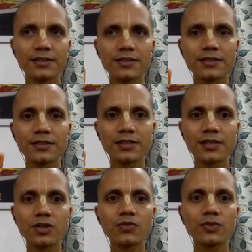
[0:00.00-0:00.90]
Then
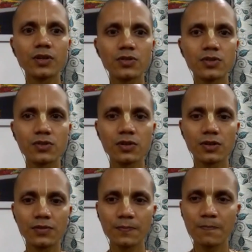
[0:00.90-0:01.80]
later on, we also saw
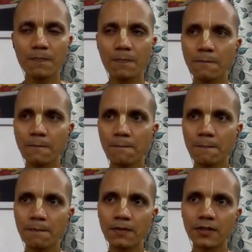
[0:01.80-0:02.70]

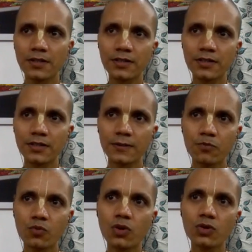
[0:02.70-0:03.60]
that uh,
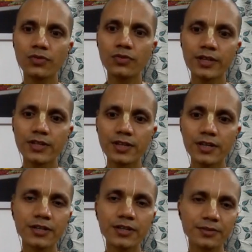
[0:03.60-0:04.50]
what do the Vedas
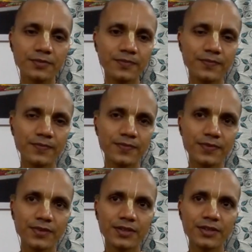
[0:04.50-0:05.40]
contain?
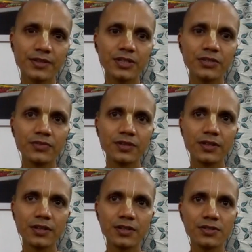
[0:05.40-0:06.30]

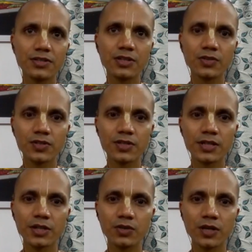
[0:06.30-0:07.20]
Vedas give us the
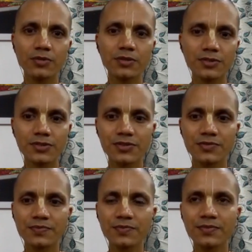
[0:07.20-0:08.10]
key to happiness.
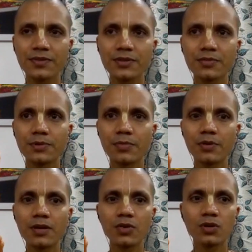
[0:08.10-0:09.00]
People
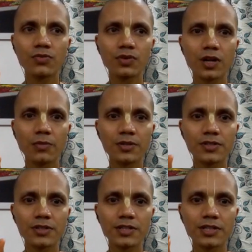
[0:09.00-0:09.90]
are looking for happiness
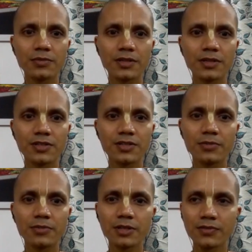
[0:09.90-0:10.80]
in eating, mating,
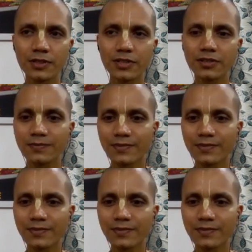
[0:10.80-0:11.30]
sleeping, defending.